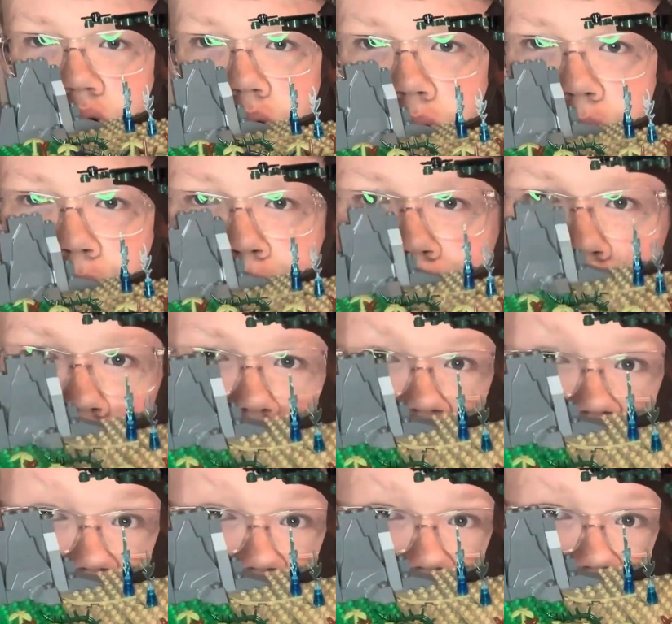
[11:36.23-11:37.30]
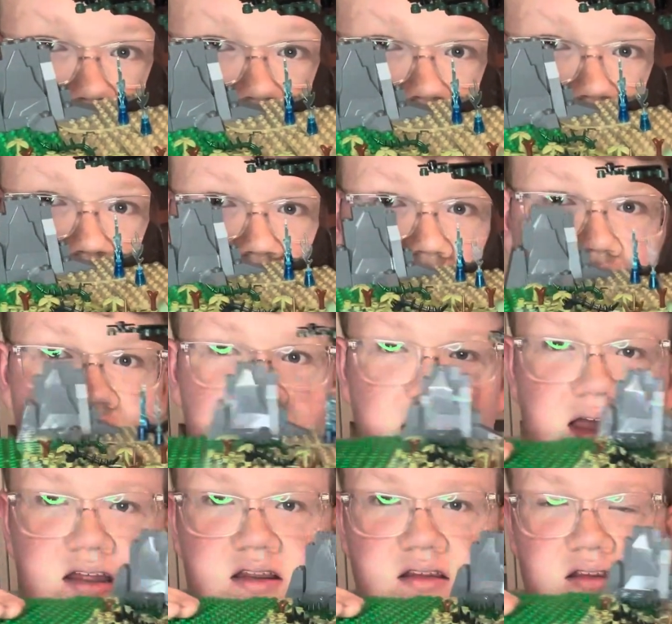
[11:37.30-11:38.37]
MOC set,
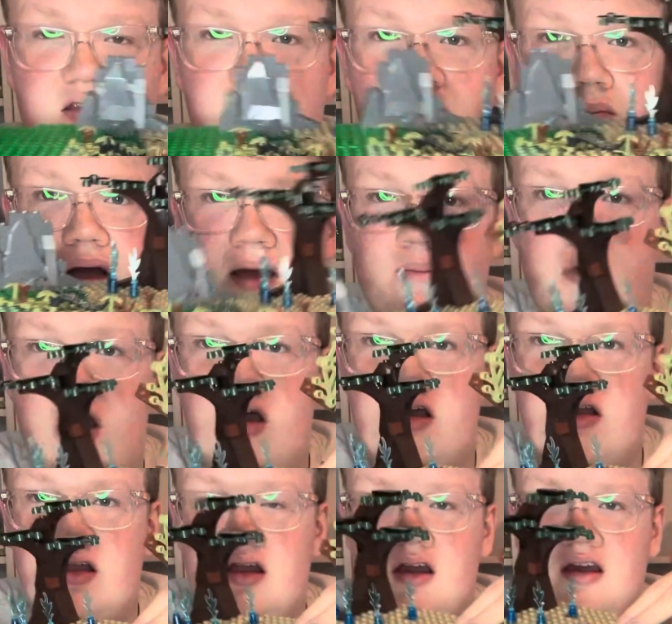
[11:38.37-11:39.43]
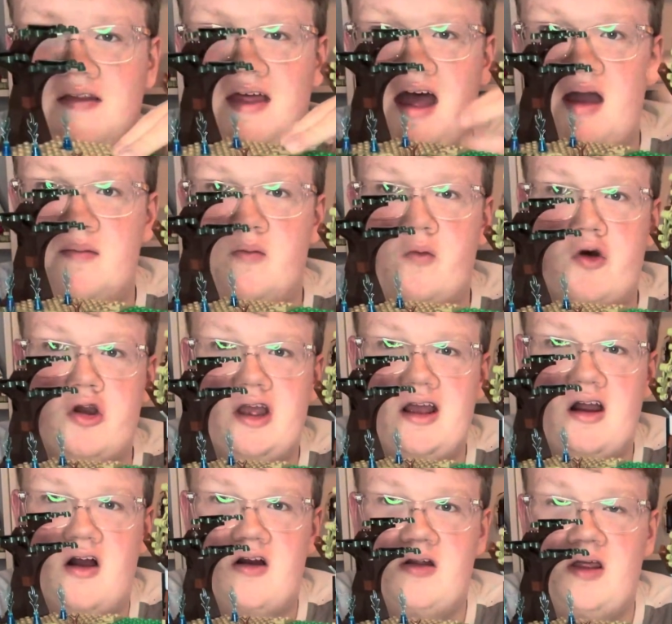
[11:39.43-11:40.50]
my MOC that I'm working
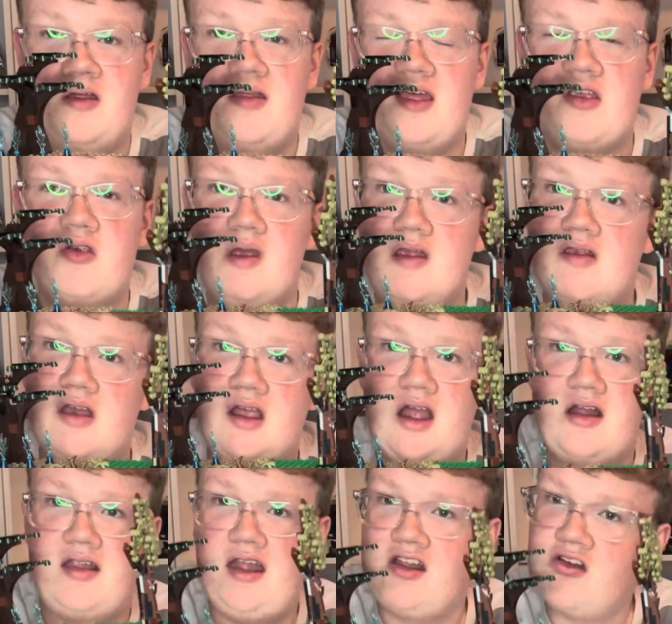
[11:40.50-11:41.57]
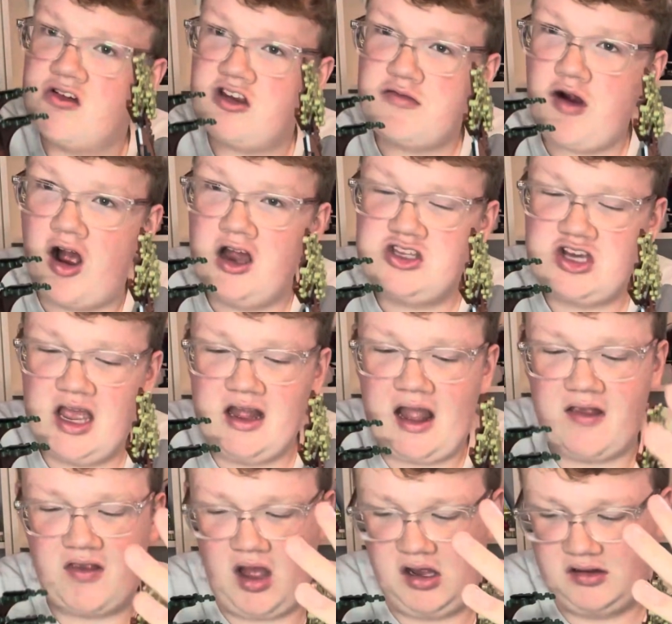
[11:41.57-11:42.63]
on. This is a continuous project. It's
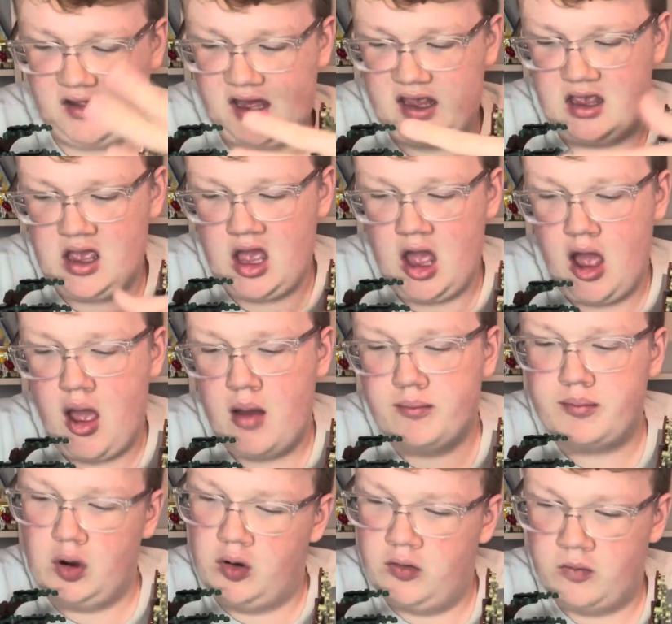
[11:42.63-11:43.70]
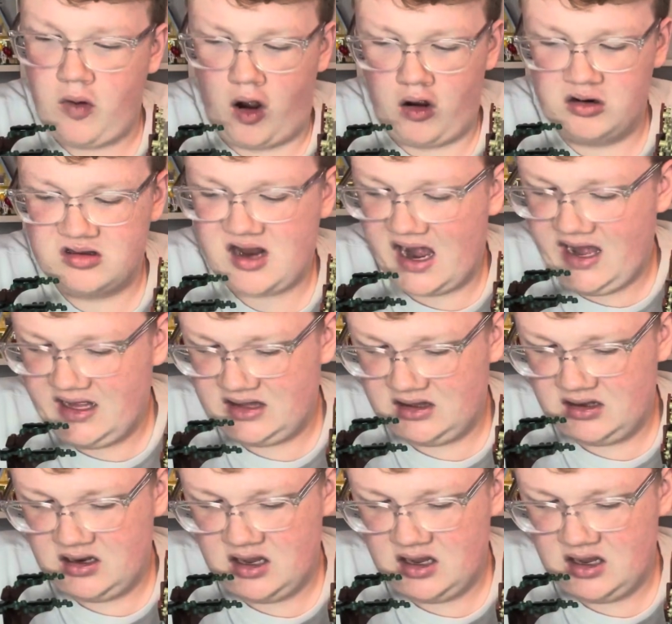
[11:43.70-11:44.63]
not like boom, all done.